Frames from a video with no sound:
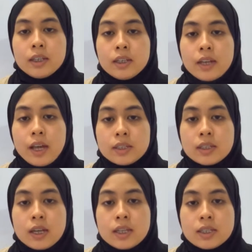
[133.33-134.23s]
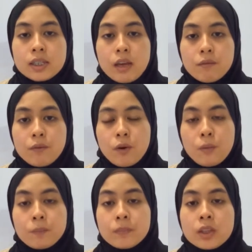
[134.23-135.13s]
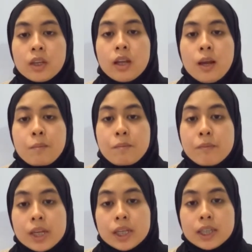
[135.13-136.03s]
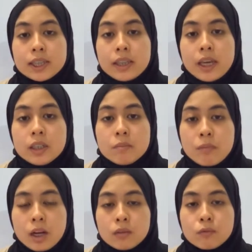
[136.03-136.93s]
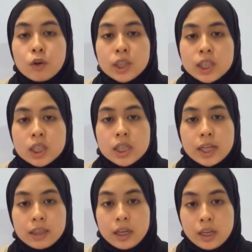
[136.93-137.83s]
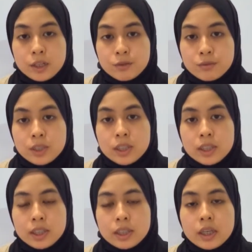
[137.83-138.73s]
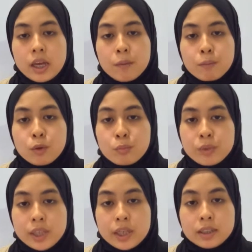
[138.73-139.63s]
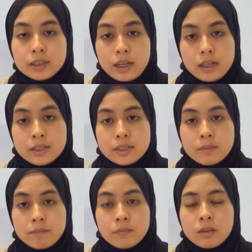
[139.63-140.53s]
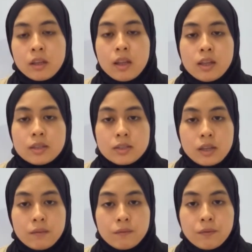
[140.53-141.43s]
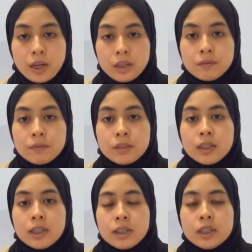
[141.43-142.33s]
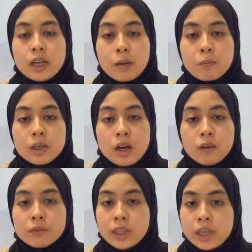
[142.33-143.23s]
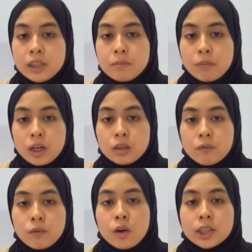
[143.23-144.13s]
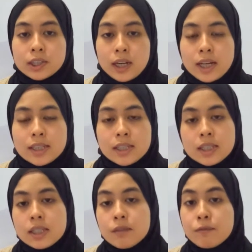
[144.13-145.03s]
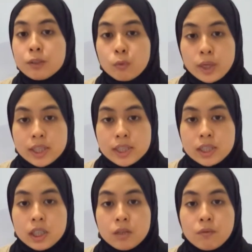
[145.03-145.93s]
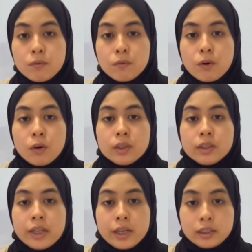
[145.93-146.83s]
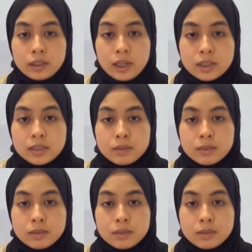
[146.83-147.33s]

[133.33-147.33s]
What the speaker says: Next, step 4. Make a tally mark for each data entry in the appropriate class. Step 5. The number of tally mark for a class is the frequency for that class.